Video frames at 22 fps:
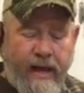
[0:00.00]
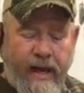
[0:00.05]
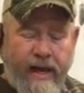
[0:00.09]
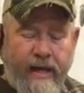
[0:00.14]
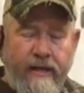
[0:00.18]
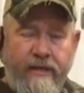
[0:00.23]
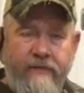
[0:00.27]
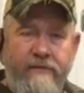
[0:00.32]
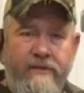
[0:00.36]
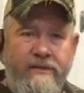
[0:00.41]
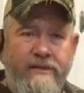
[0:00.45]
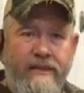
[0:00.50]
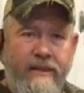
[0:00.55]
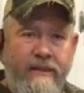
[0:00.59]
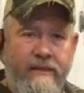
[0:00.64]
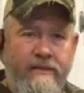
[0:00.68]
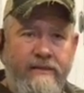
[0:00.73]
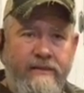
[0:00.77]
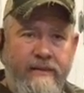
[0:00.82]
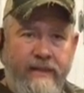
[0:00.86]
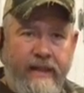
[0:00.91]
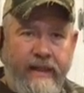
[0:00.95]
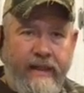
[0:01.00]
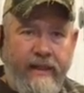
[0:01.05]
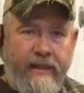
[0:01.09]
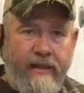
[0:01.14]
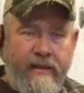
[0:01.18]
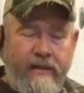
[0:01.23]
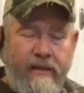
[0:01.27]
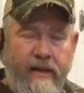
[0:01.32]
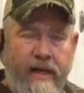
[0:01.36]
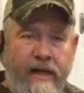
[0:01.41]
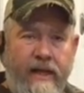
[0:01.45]
I live in Tennessee.
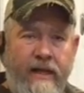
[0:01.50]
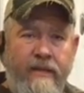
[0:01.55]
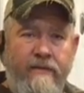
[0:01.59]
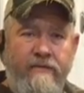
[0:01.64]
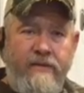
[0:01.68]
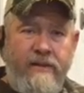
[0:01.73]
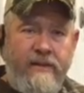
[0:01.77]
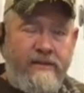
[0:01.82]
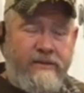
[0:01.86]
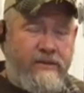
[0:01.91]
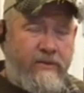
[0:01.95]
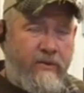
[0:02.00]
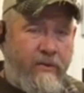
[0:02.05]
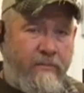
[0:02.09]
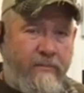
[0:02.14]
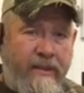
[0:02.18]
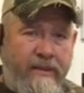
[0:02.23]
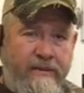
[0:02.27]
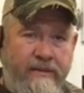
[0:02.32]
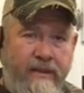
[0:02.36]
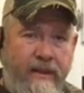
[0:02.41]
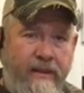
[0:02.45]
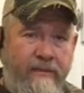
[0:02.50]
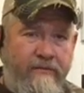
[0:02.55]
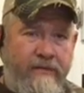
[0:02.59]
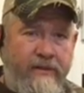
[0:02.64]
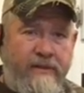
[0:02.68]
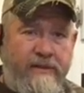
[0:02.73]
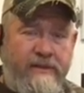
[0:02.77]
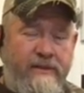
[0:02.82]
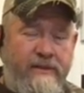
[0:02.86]
So it means I live in the